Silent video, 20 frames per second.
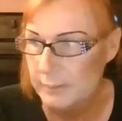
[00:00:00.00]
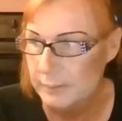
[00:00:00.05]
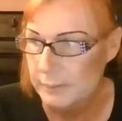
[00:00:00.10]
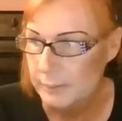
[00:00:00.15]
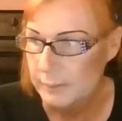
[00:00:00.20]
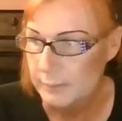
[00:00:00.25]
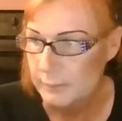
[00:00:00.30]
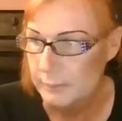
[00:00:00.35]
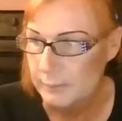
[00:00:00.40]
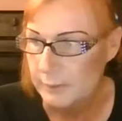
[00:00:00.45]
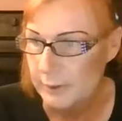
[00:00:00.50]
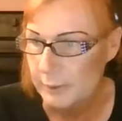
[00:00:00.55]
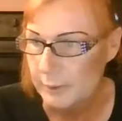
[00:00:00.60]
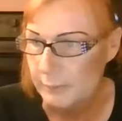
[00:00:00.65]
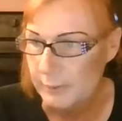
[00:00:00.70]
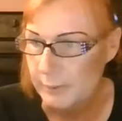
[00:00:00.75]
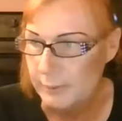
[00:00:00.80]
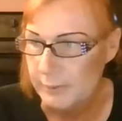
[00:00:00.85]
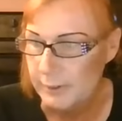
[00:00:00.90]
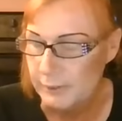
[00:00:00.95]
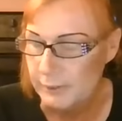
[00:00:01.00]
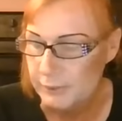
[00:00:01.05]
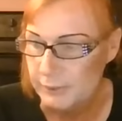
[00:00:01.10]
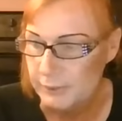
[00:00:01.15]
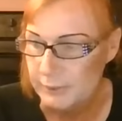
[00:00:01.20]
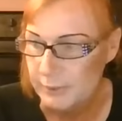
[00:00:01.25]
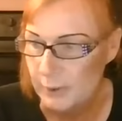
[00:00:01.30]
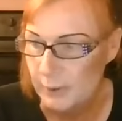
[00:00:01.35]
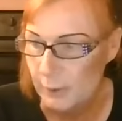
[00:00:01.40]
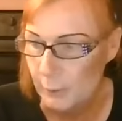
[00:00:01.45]
So anyway, that's
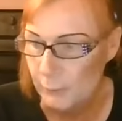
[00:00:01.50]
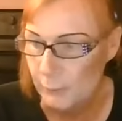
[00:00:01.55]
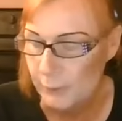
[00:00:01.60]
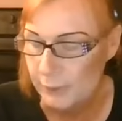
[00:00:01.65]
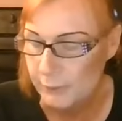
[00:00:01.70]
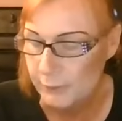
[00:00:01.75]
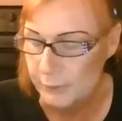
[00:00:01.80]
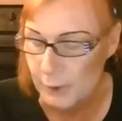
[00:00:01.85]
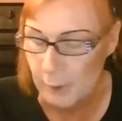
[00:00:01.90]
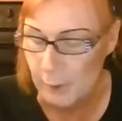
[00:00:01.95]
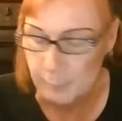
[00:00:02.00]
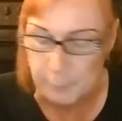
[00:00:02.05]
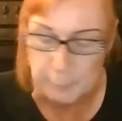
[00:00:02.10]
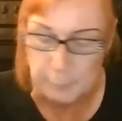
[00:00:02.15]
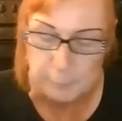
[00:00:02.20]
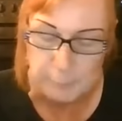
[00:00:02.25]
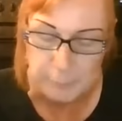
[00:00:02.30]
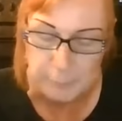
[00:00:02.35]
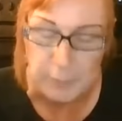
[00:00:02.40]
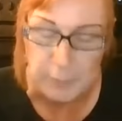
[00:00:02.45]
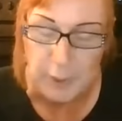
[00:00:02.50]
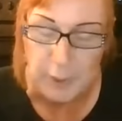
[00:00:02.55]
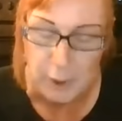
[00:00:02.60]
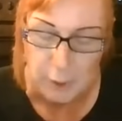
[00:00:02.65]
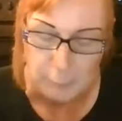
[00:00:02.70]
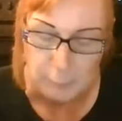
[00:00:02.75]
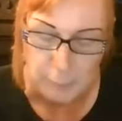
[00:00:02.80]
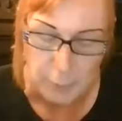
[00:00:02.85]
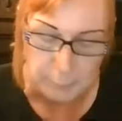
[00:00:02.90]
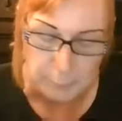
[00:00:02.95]
a whole nother topic.
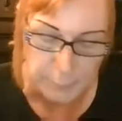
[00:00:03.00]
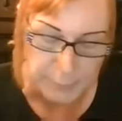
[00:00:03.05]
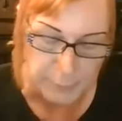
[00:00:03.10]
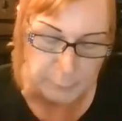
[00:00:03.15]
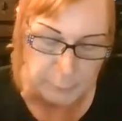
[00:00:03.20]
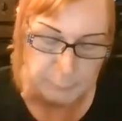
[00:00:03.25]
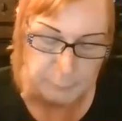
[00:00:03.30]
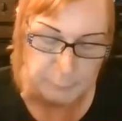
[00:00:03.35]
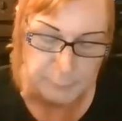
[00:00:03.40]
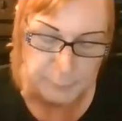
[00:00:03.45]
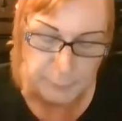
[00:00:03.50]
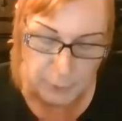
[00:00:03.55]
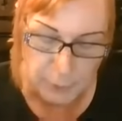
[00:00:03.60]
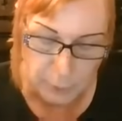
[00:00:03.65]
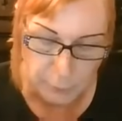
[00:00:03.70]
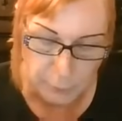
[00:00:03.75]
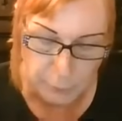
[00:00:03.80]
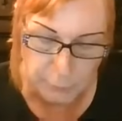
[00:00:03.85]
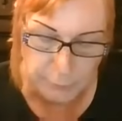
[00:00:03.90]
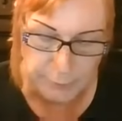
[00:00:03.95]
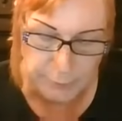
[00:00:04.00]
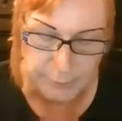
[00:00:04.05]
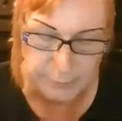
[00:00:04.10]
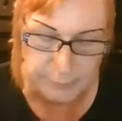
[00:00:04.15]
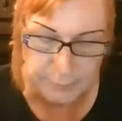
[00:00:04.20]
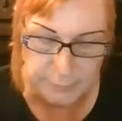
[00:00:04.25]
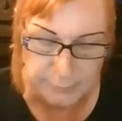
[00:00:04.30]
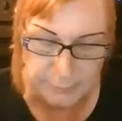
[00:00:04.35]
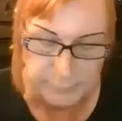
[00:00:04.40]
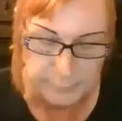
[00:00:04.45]
My main goal
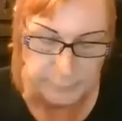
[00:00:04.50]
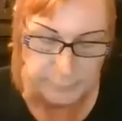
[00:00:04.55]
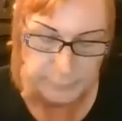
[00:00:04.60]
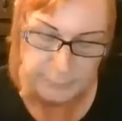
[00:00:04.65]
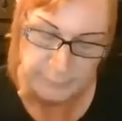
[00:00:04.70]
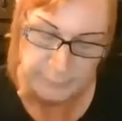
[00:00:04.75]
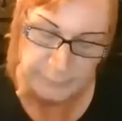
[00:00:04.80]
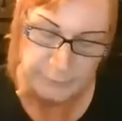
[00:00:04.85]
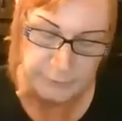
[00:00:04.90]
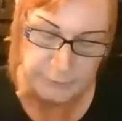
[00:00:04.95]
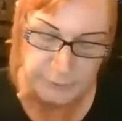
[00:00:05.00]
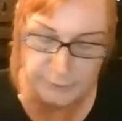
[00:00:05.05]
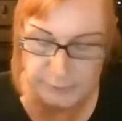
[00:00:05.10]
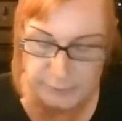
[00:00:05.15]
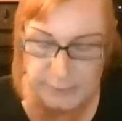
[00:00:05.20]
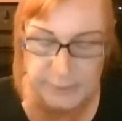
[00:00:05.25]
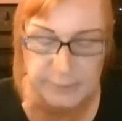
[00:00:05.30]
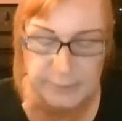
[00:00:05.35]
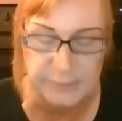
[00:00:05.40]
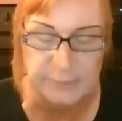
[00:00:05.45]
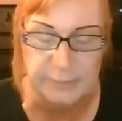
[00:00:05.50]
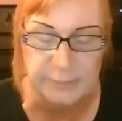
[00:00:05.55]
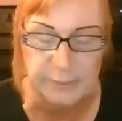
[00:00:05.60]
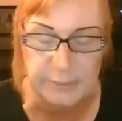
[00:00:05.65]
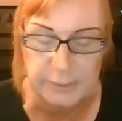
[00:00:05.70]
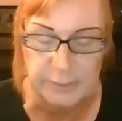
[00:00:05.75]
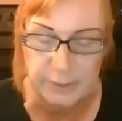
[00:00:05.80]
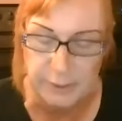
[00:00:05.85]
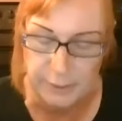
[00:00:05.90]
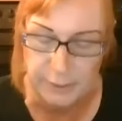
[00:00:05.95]
here is to let
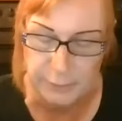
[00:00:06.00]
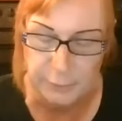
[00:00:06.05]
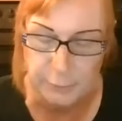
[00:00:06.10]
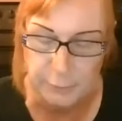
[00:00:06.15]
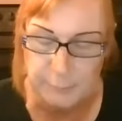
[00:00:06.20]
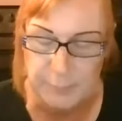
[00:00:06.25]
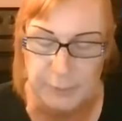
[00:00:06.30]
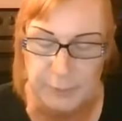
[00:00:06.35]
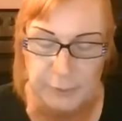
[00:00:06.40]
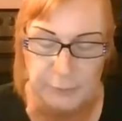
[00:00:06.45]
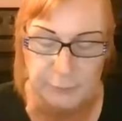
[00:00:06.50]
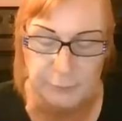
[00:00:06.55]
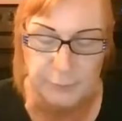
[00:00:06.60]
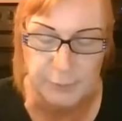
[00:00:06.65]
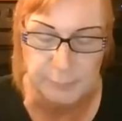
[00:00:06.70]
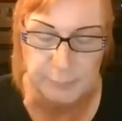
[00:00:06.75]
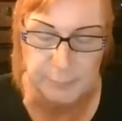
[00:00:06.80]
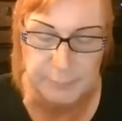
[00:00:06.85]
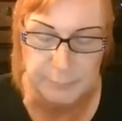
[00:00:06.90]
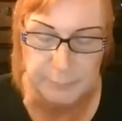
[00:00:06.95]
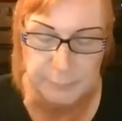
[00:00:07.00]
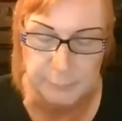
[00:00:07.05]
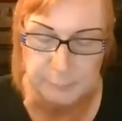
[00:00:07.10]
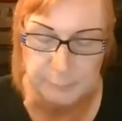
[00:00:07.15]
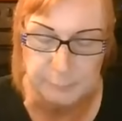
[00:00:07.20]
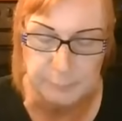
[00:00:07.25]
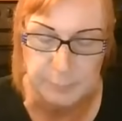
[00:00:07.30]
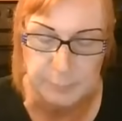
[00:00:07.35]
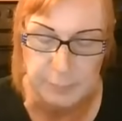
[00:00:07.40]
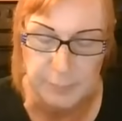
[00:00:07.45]
other male to female
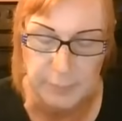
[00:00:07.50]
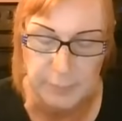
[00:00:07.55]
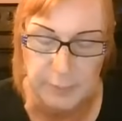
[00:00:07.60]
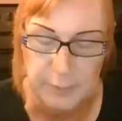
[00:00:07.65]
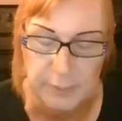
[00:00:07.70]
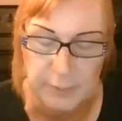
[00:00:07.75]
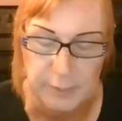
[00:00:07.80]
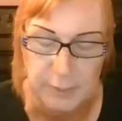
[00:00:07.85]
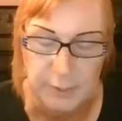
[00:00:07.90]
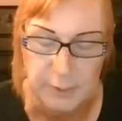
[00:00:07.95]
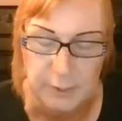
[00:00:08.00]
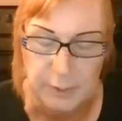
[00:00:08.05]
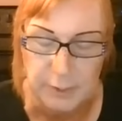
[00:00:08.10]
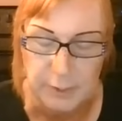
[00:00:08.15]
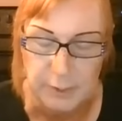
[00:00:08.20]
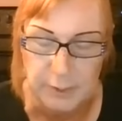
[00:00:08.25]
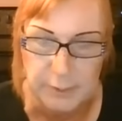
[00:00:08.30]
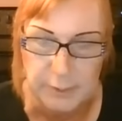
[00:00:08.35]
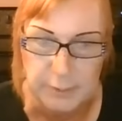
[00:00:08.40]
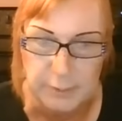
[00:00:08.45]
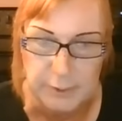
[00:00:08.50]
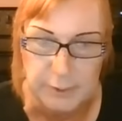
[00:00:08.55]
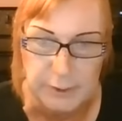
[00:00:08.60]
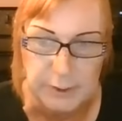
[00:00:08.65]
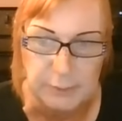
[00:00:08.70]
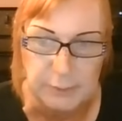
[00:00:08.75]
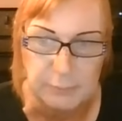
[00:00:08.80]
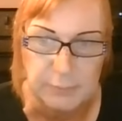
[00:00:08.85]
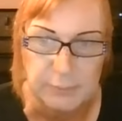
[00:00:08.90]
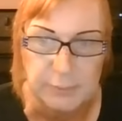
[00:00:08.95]
and
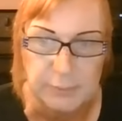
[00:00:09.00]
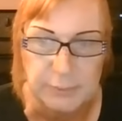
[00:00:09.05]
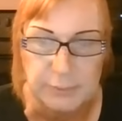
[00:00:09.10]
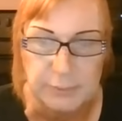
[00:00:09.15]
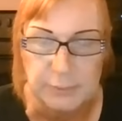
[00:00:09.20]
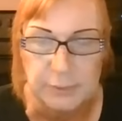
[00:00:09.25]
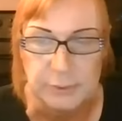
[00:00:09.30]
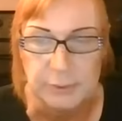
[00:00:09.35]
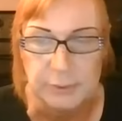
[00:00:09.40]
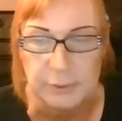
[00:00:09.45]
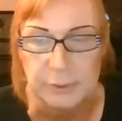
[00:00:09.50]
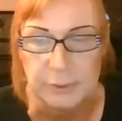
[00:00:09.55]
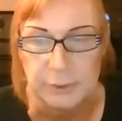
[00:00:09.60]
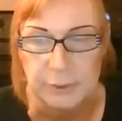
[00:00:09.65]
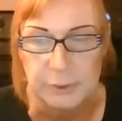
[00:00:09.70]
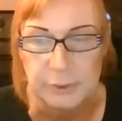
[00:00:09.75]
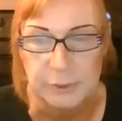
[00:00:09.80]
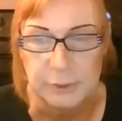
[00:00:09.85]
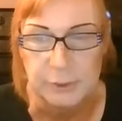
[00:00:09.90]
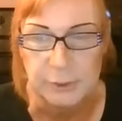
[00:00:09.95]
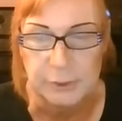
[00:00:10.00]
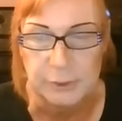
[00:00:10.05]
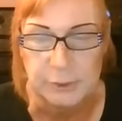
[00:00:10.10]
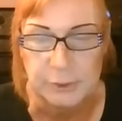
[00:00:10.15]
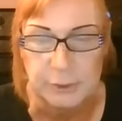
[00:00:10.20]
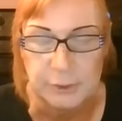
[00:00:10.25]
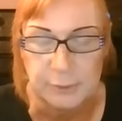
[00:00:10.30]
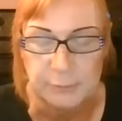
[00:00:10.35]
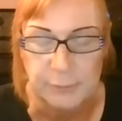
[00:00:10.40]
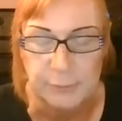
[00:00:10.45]
even
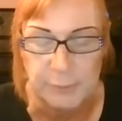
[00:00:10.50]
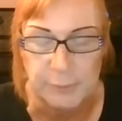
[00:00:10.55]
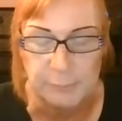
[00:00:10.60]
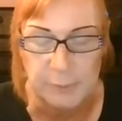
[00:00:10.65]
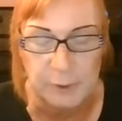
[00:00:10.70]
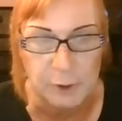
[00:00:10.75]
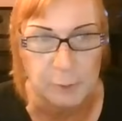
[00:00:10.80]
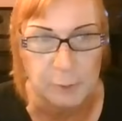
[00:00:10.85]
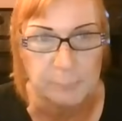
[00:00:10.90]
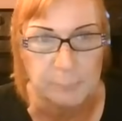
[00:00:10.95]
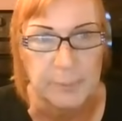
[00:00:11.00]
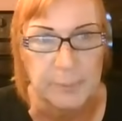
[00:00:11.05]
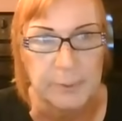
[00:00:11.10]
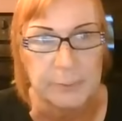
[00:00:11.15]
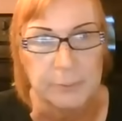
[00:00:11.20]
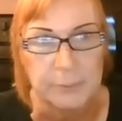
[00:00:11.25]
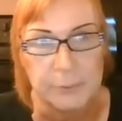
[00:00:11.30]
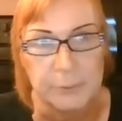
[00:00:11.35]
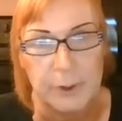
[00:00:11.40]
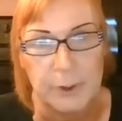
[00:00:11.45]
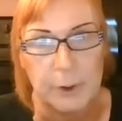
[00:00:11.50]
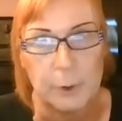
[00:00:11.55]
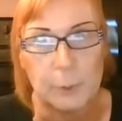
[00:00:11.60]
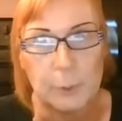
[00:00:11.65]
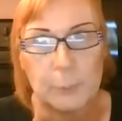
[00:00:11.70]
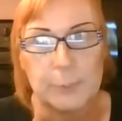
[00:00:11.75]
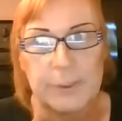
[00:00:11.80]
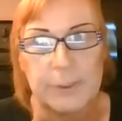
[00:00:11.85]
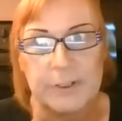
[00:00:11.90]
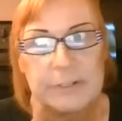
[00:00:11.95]
the female to male
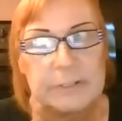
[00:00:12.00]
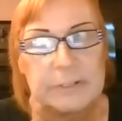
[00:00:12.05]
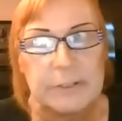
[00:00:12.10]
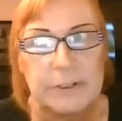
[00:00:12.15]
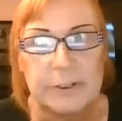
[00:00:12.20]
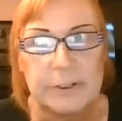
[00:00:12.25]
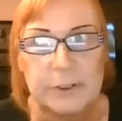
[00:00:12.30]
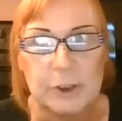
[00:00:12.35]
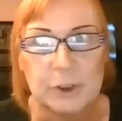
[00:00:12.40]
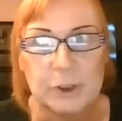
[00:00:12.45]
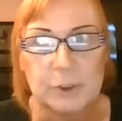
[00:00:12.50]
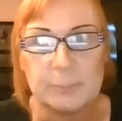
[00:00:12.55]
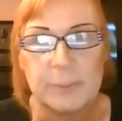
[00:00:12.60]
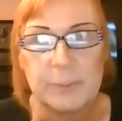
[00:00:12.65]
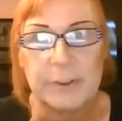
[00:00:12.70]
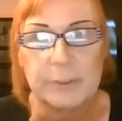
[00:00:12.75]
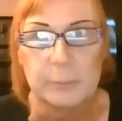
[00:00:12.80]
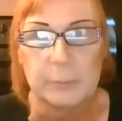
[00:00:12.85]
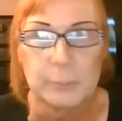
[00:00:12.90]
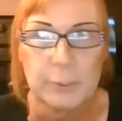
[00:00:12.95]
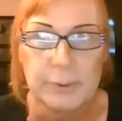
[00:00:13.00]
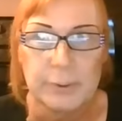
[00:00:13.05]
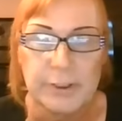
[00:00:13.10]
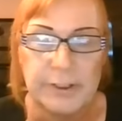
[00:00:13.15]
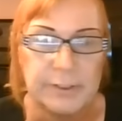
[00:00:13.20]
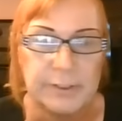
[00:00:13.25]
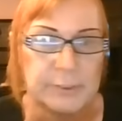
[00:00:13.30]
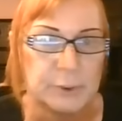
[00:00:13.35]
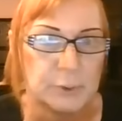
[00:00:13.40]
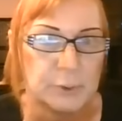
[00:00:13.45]
know that it doesn't matter what
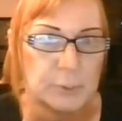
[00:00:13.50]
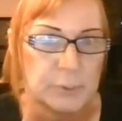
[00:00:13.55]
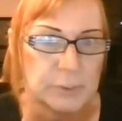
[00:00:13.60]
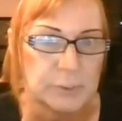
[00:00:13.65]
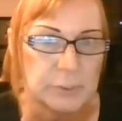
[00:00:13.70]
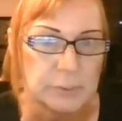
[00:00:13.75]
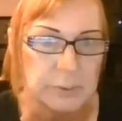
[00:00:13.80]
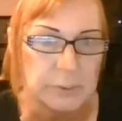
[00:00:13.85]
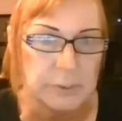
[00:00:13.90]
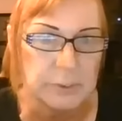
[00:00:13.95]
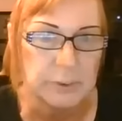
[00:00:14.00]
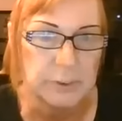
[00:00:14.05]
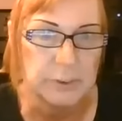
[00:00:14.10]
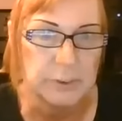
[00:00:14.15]
age you are.